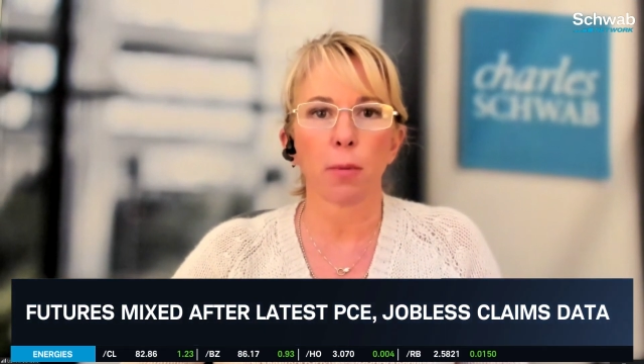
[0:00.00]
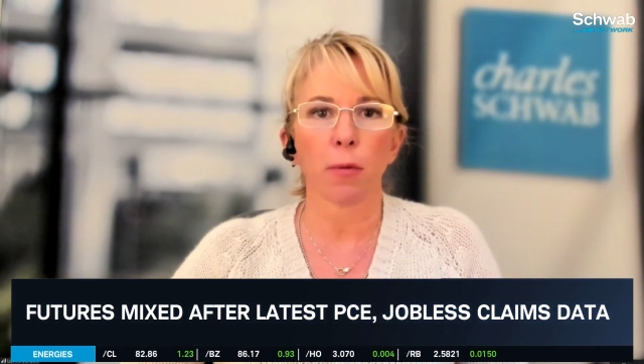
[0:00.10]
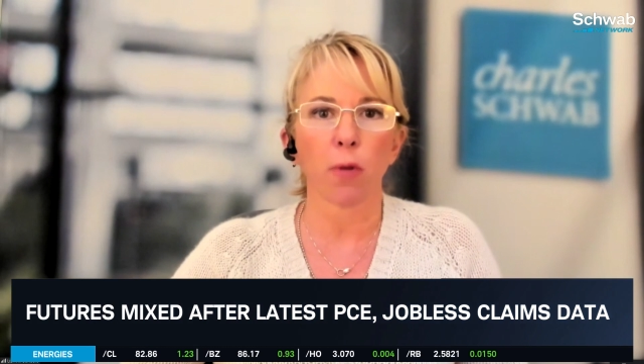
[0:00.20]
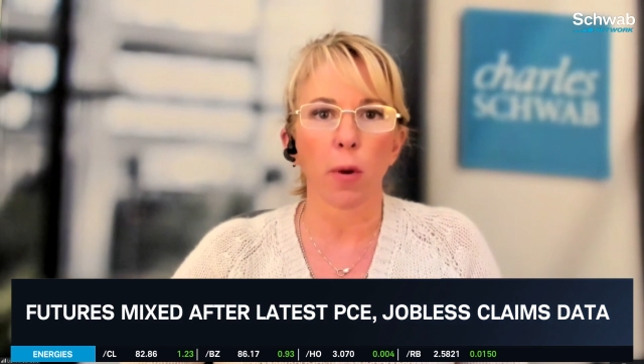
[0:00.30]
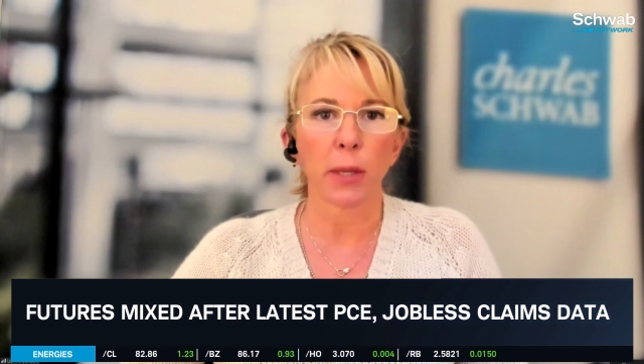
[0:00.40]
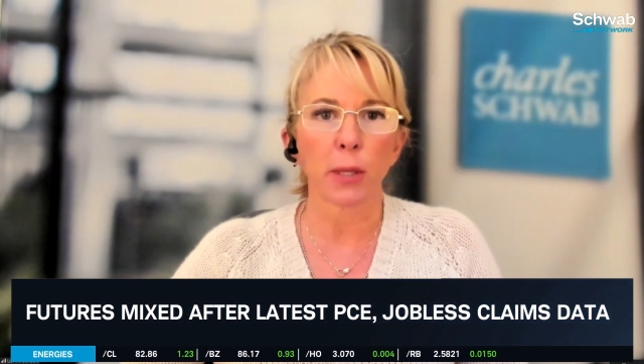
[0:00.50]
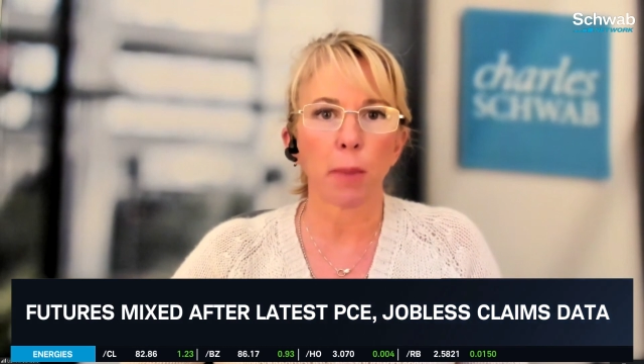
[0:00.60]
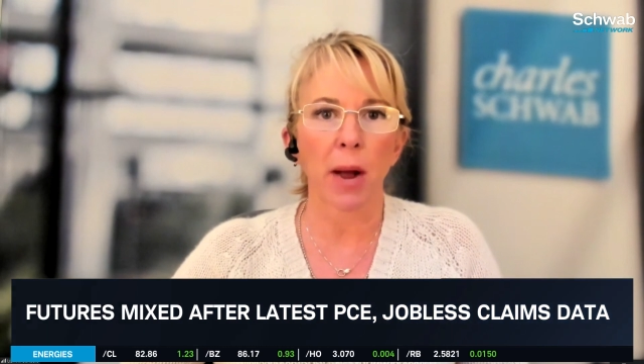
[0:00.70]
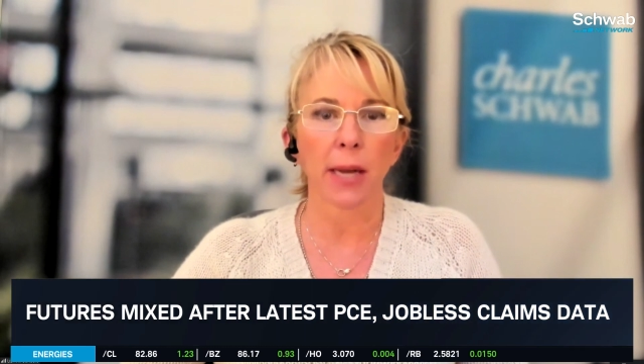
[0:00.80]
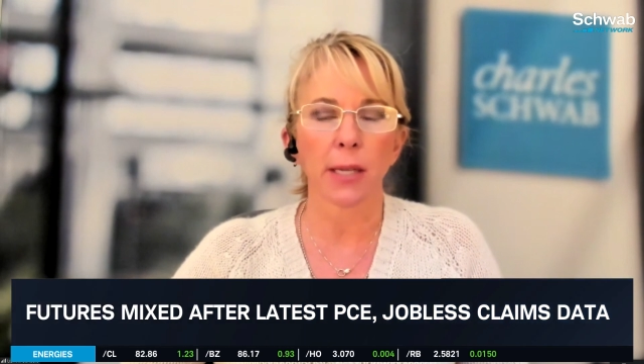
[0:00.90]
performance
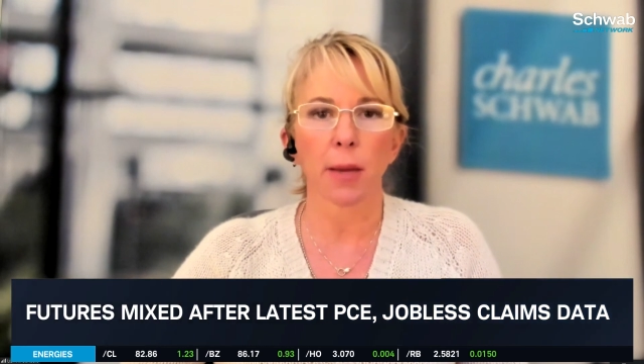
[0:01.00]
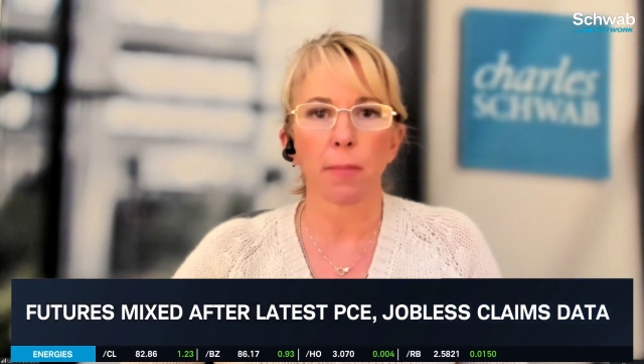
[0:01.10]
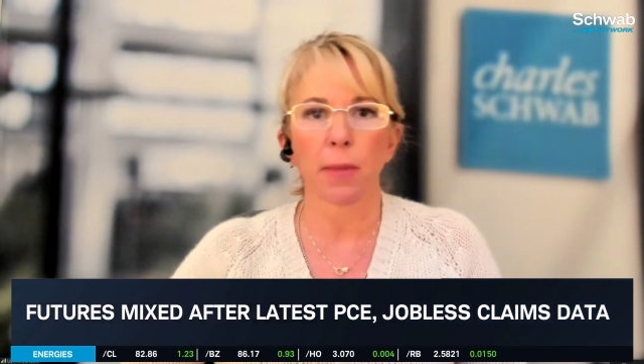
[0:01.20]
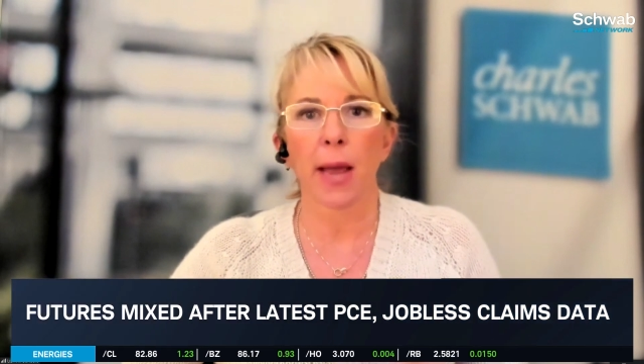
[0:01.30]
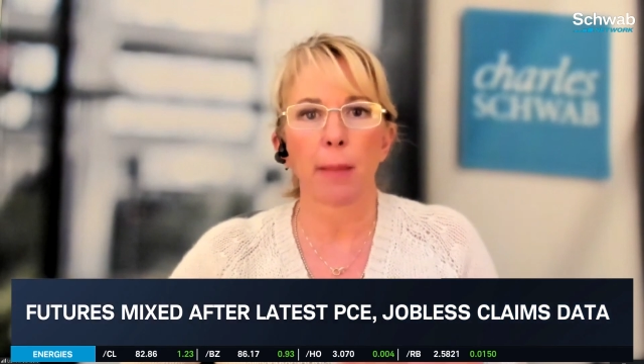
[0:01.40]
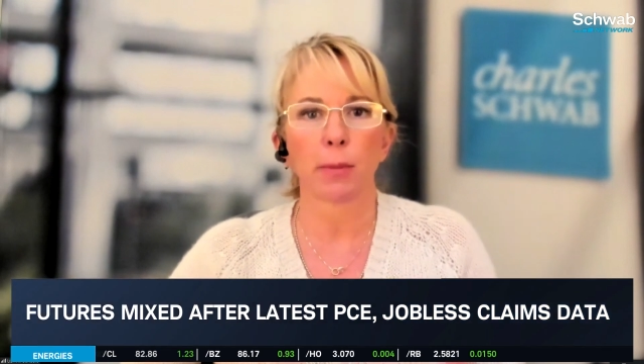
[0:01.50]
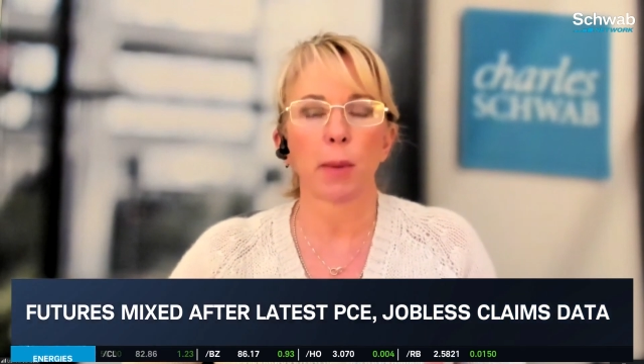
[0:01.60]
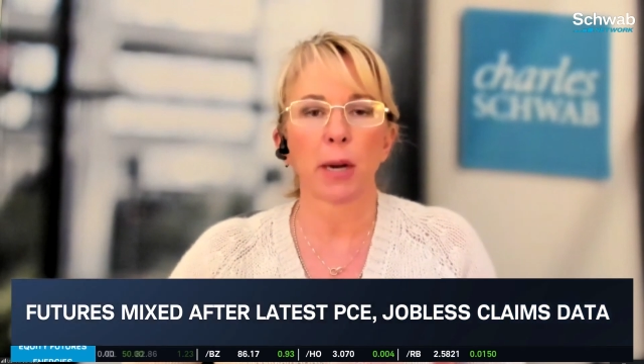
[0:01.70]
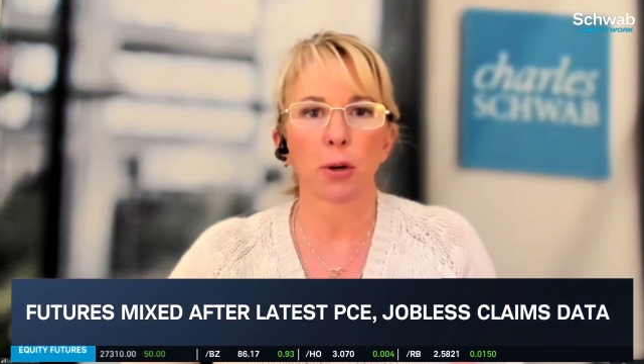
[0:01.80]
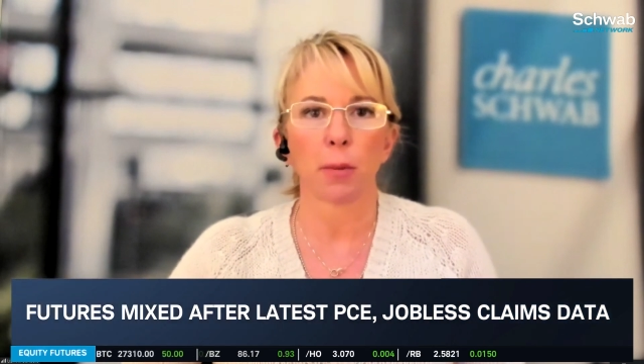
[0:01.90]
bias up the cap
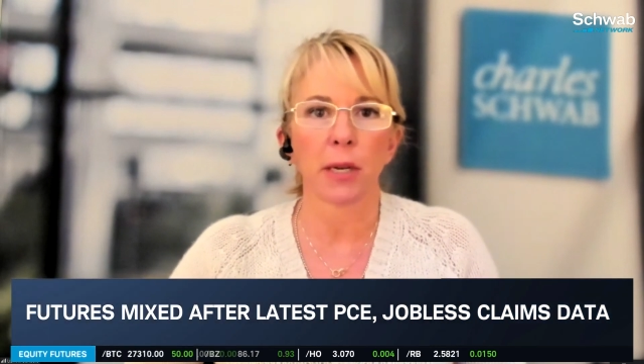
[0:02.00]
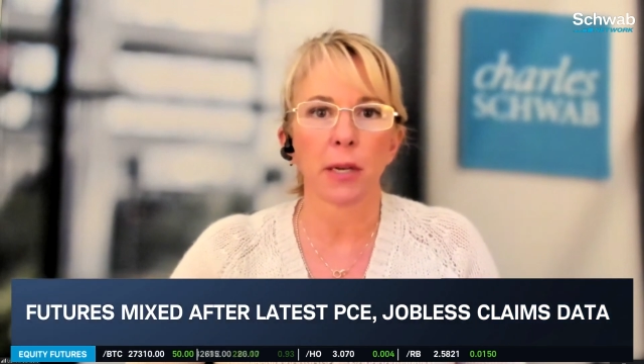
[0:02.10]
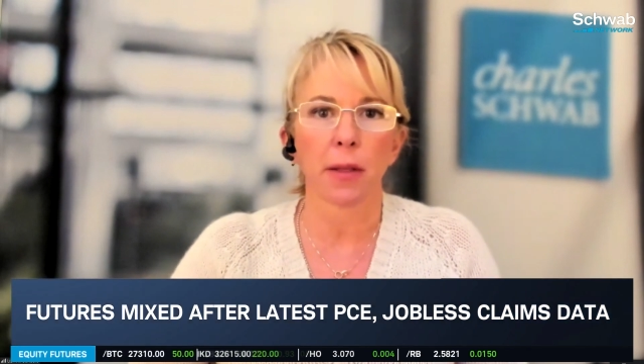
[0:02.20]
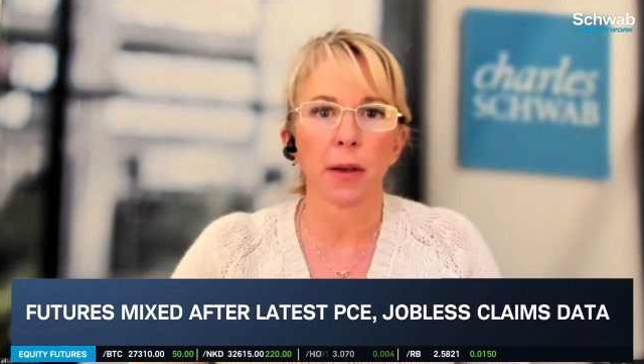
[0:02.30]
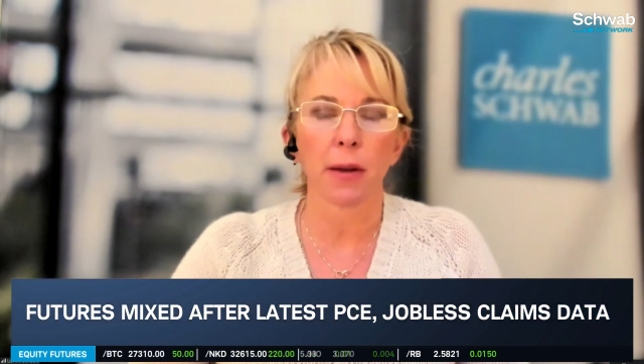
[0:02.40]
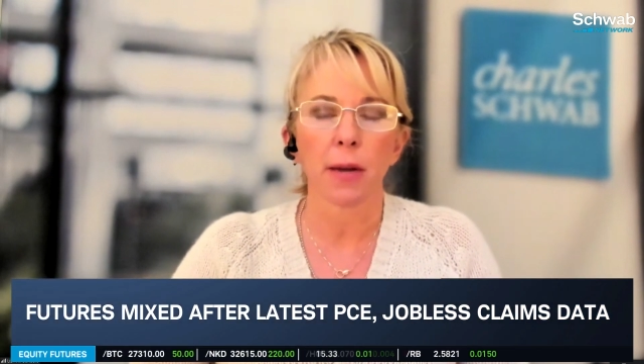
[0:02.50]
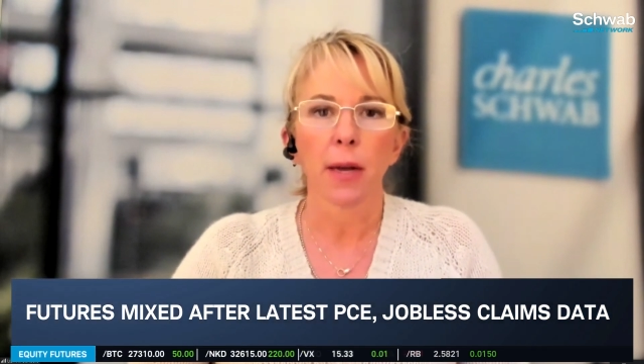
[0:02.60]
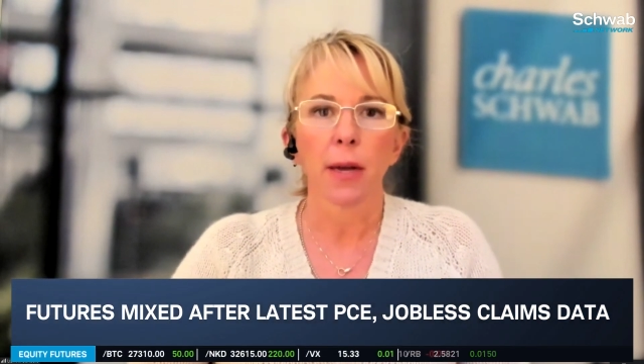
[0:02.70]
spectrum into the,